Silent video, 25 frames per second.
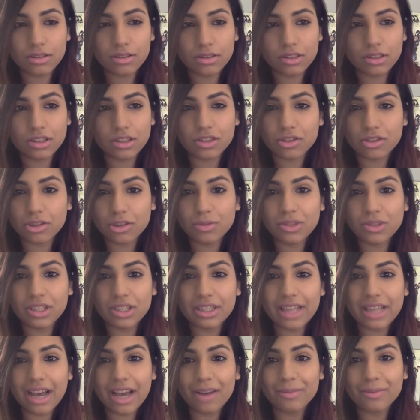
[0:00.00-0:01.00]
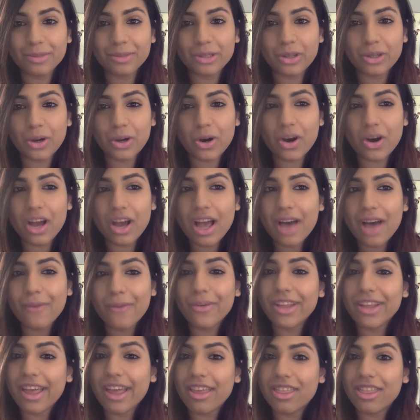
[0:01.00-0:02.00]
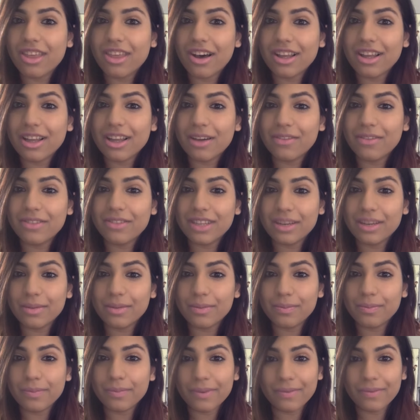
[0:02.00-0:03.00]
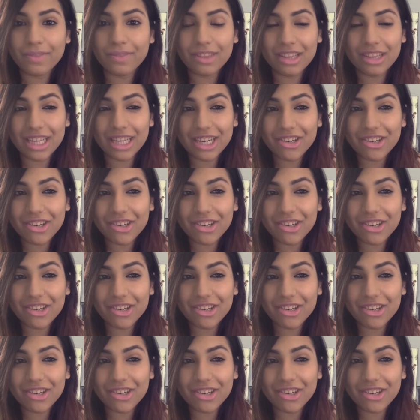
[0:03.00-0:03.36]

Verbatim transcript: description down below what I thought of the mm,